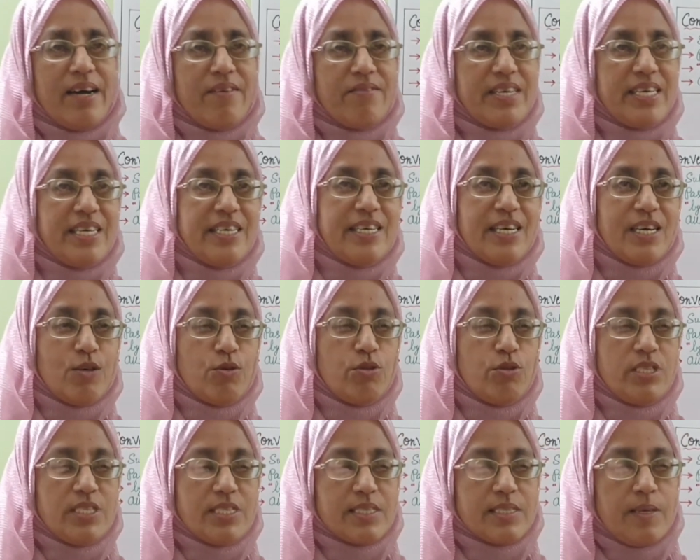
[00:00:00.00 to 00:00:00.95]
any
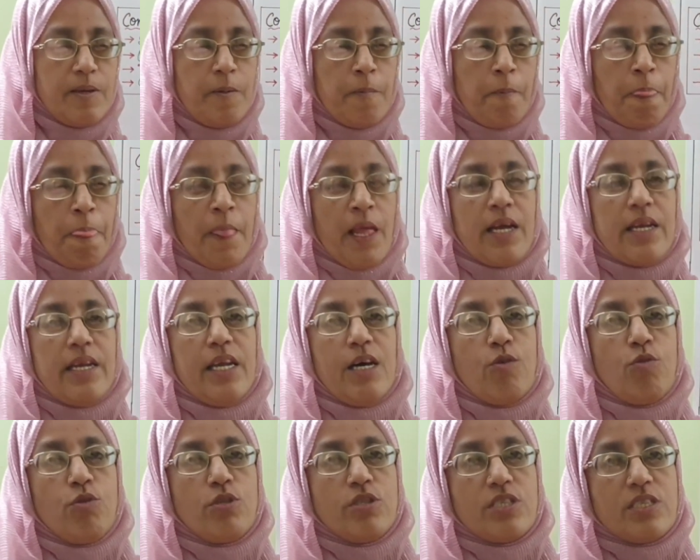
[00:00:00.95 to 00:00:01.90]
doubts?
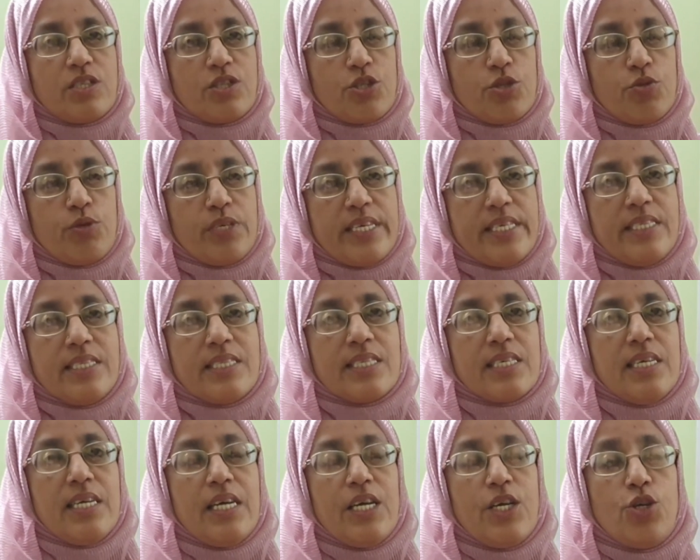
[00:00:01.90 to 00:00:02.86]
Now students,
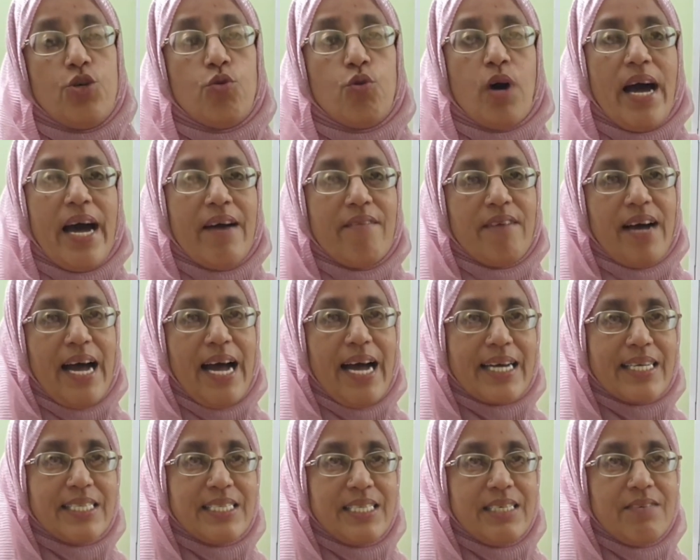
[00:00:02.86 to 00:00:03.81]
you have
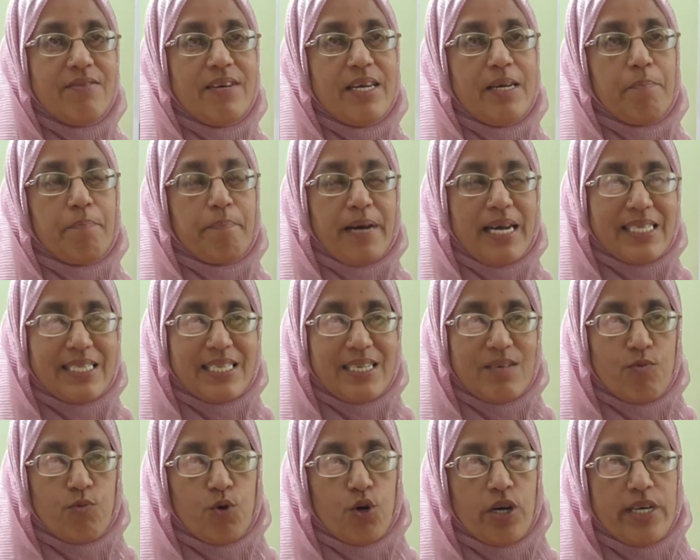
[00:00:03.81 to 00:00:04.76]
active and passive
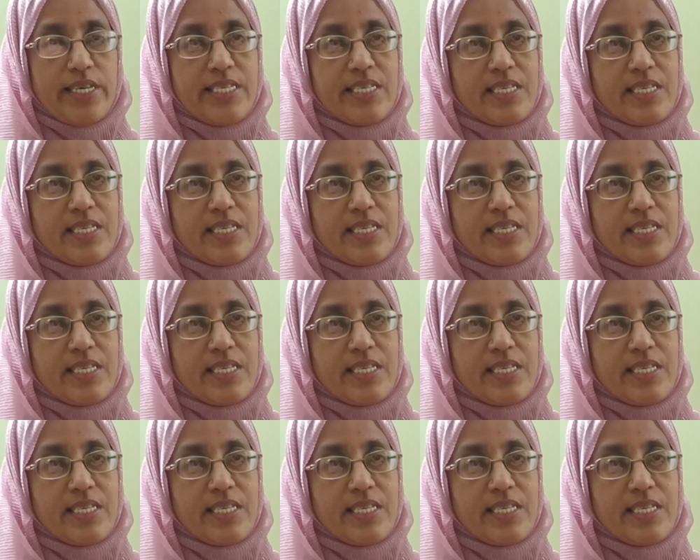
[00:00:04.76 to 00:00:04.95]
voice